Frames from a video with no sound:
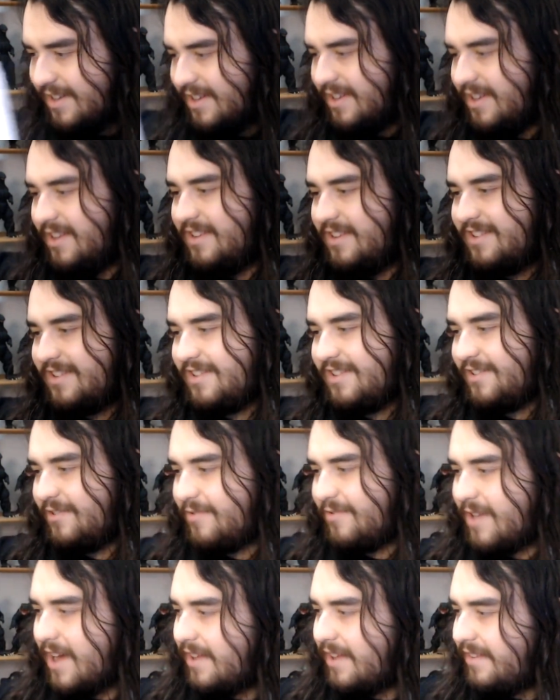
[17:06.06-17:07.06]

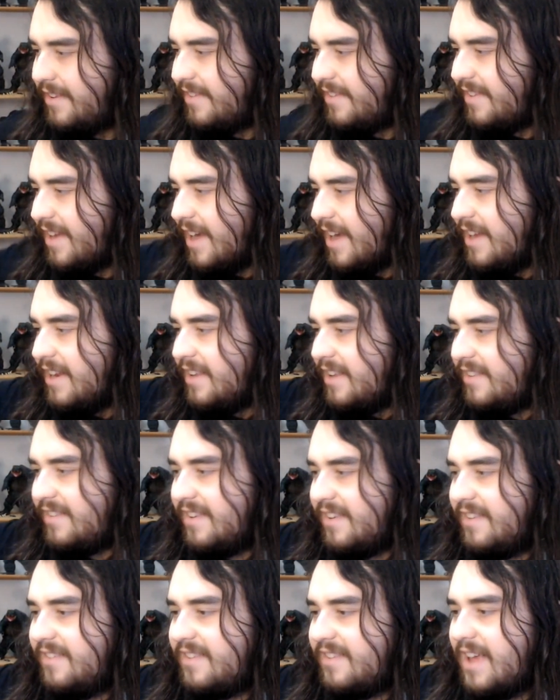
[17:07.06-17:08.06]
So I decided
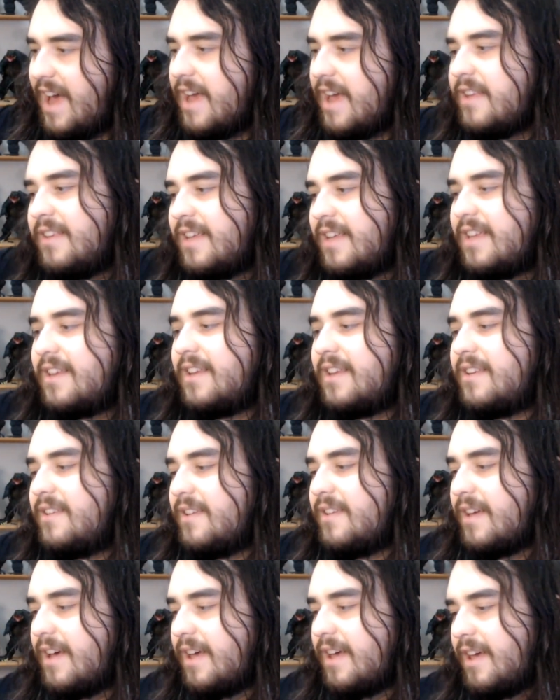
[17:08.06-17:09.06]
since I needed
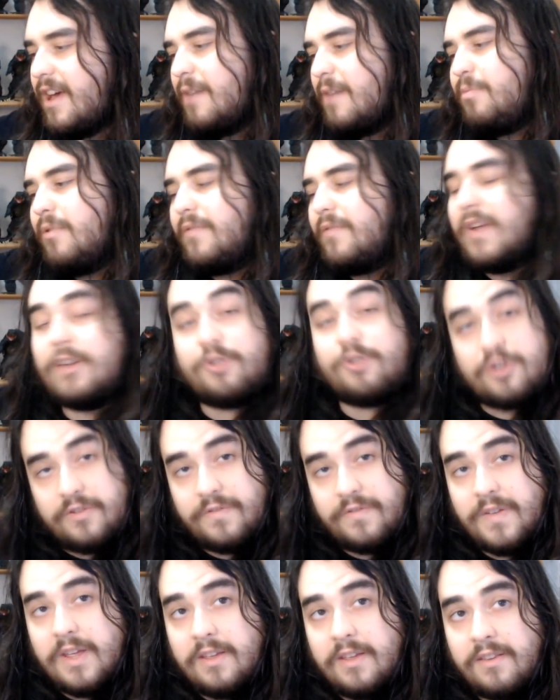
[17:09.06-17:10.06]
a couple of extra
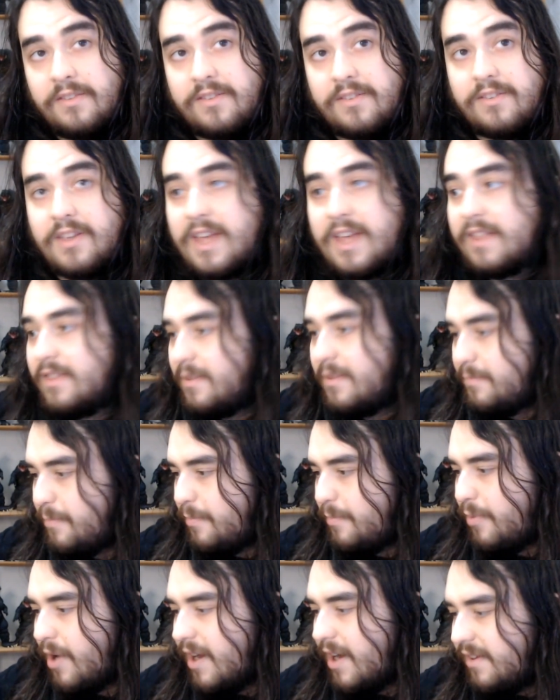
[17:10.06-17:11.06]
things to get the
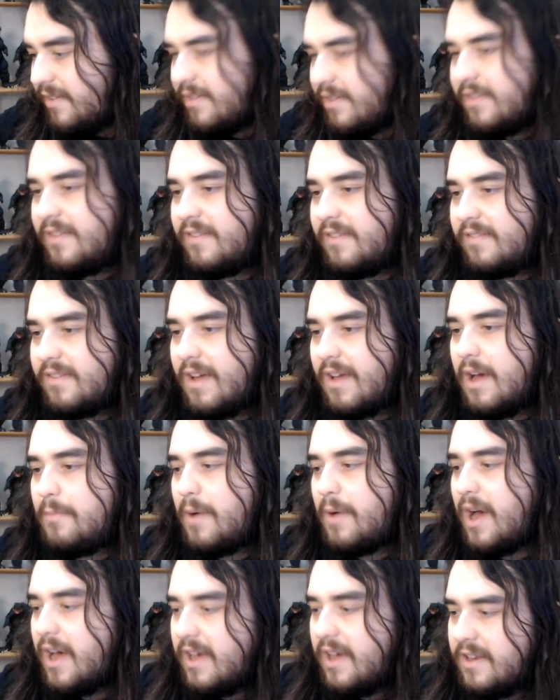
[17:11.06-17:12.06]
price of this up
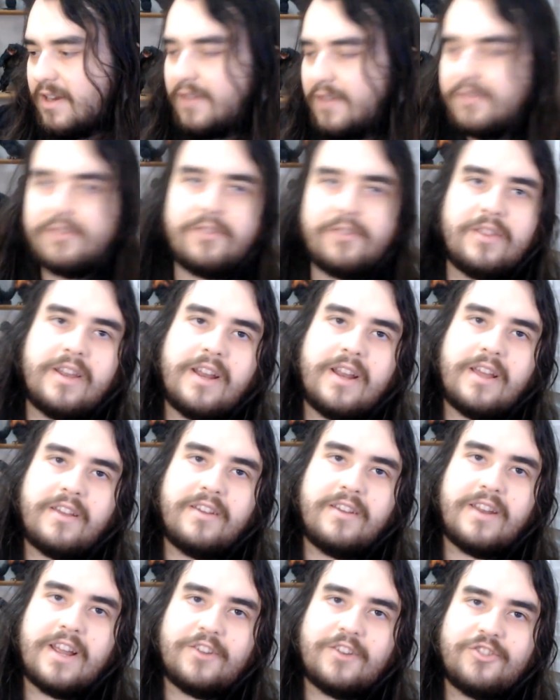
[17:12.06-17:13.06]
high enough so that I
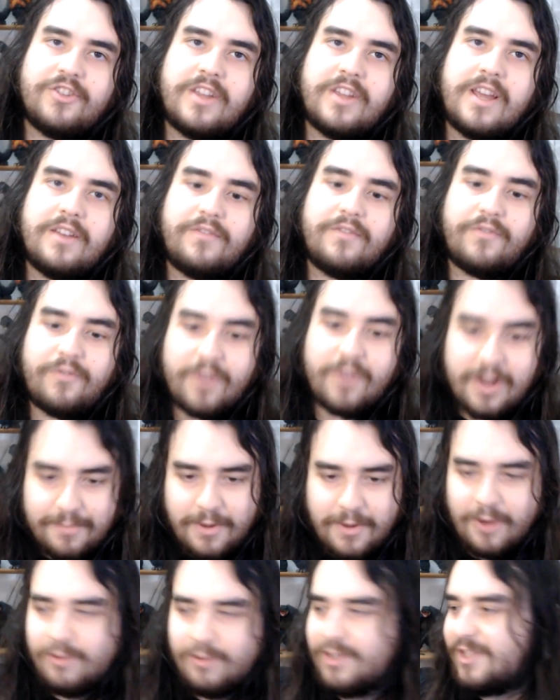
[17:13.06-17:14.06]
could actually get free
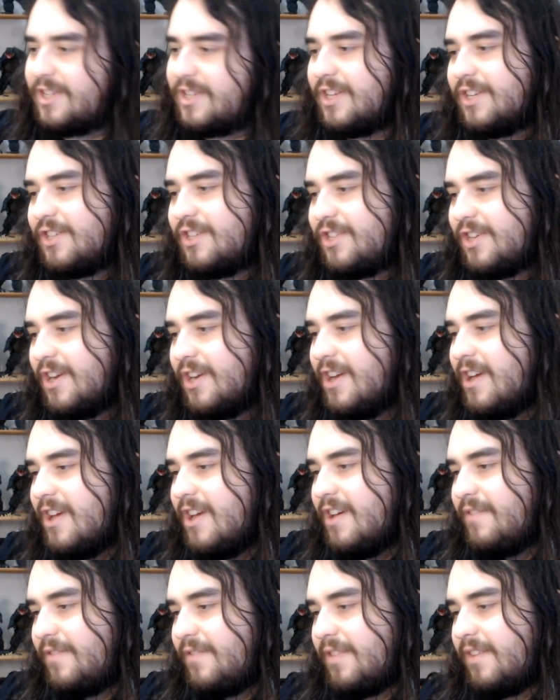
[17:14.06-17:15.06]
postage
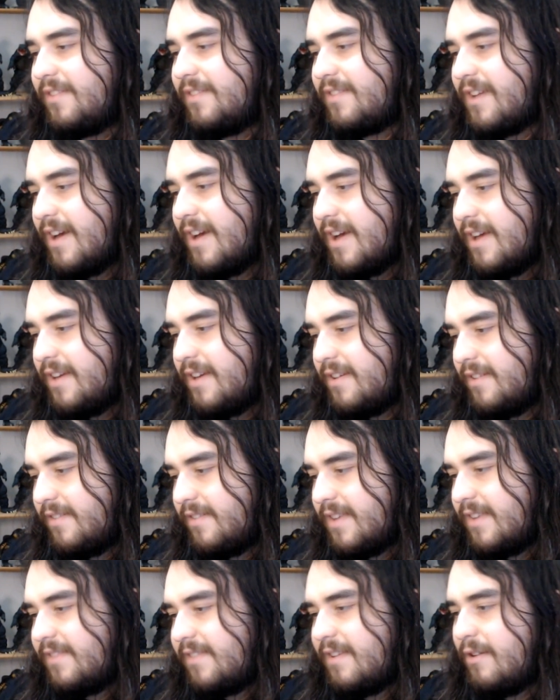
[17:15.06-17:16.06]
for this guy, because
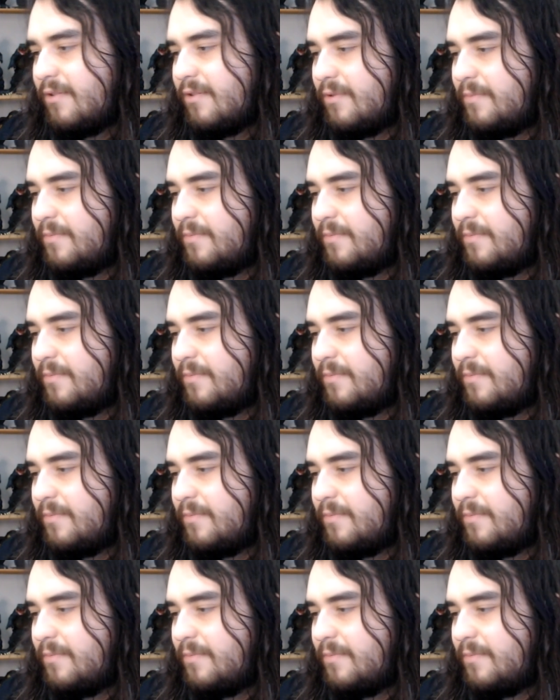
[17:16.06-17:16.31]
that's how